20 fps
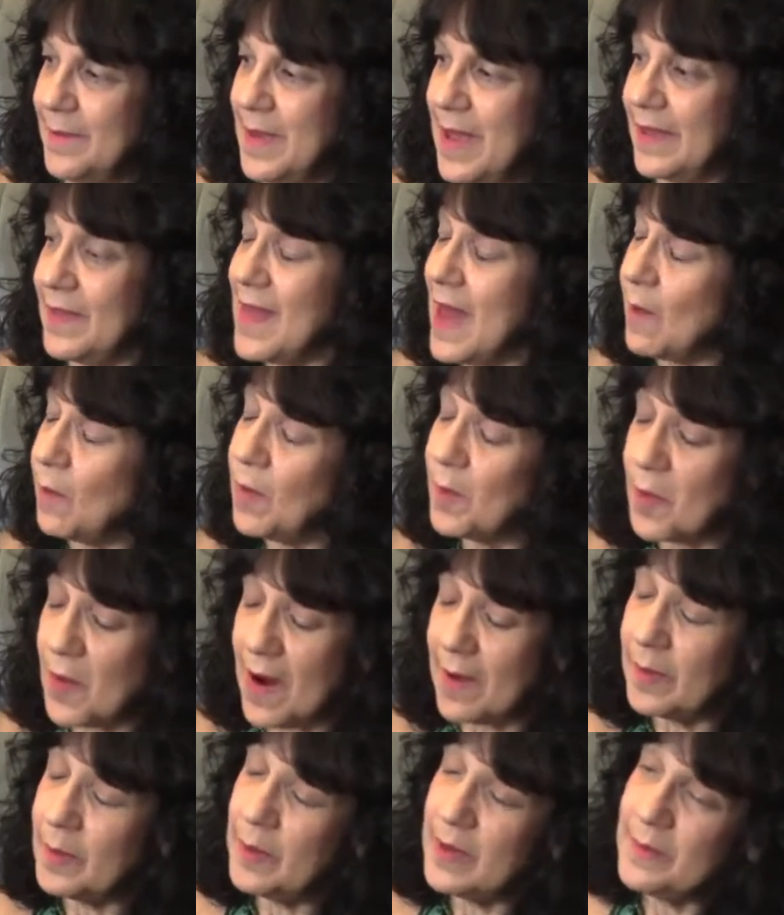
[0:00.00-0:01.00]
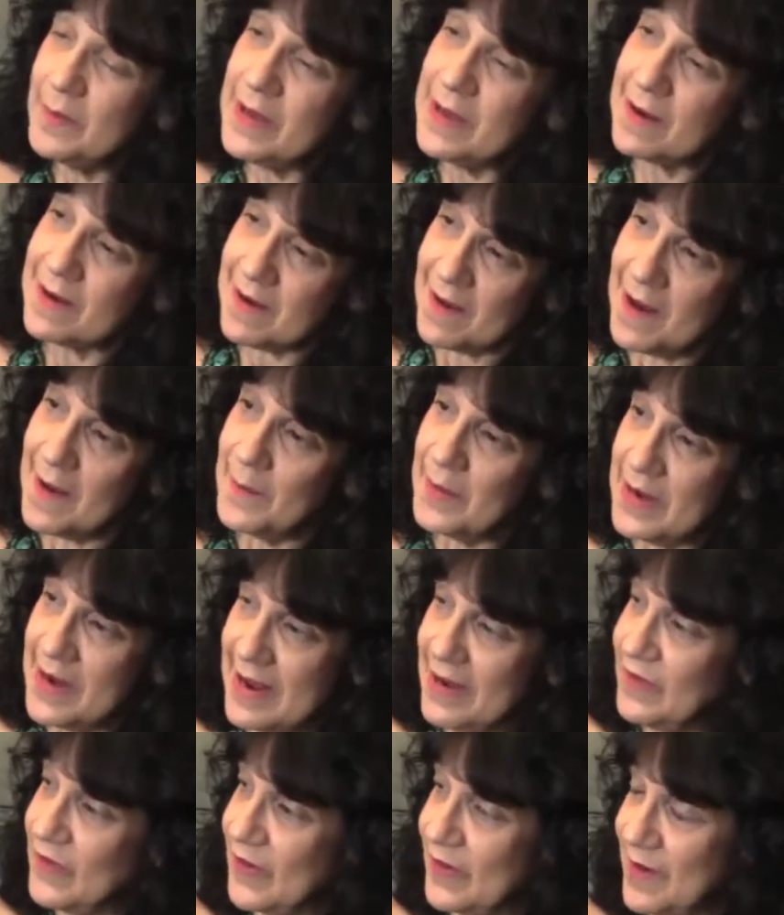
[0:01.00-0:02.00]
And that will probably be a
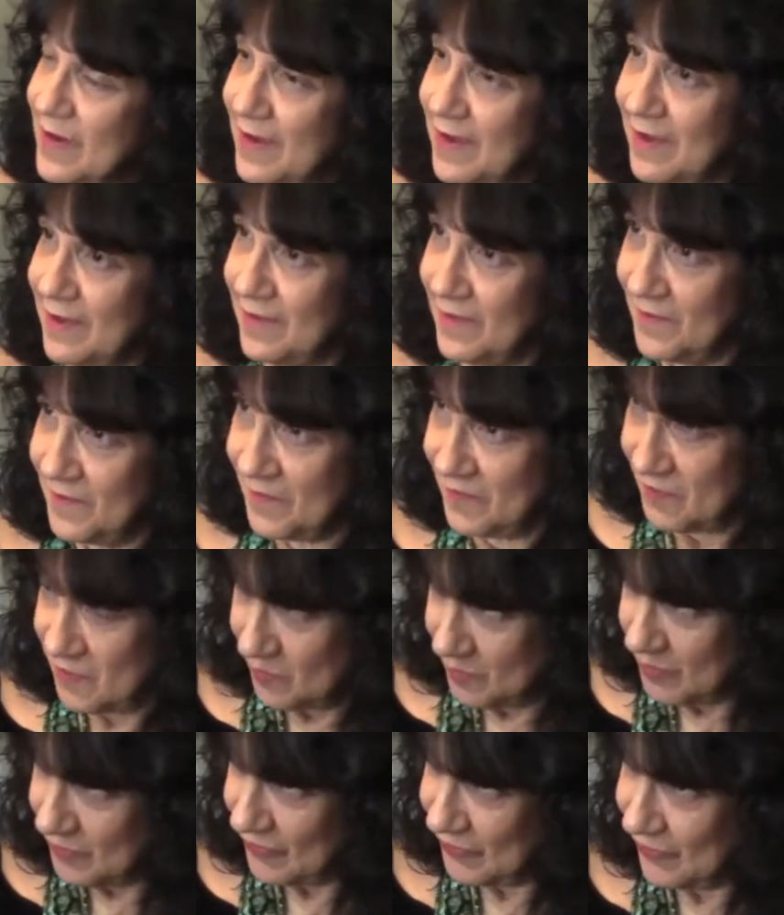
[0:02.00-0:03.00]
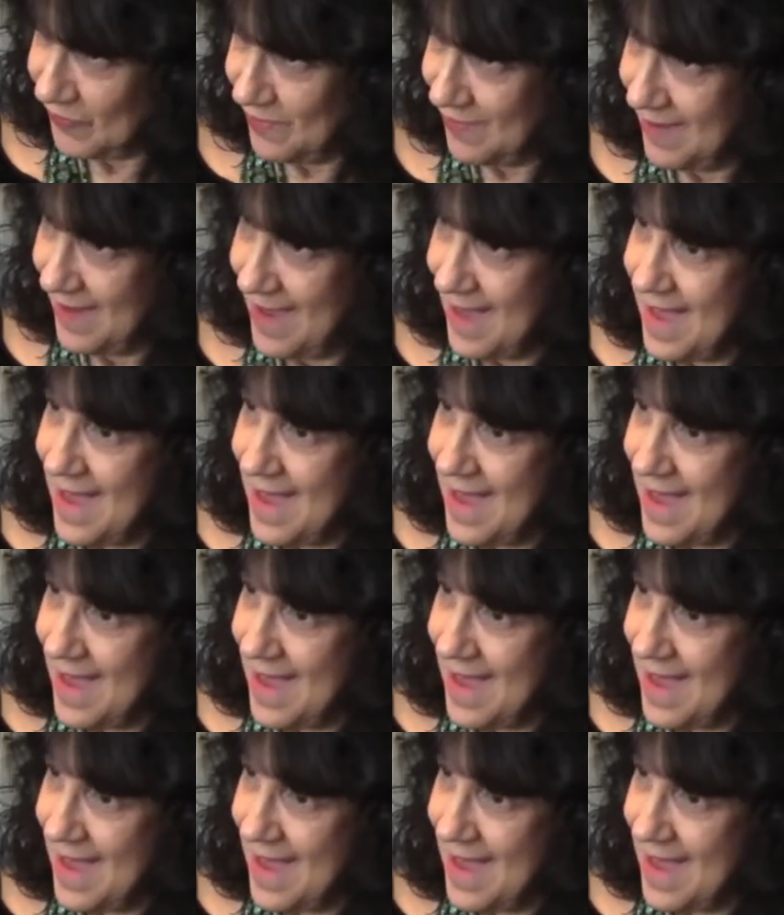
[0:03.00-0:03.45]
combination of commercial,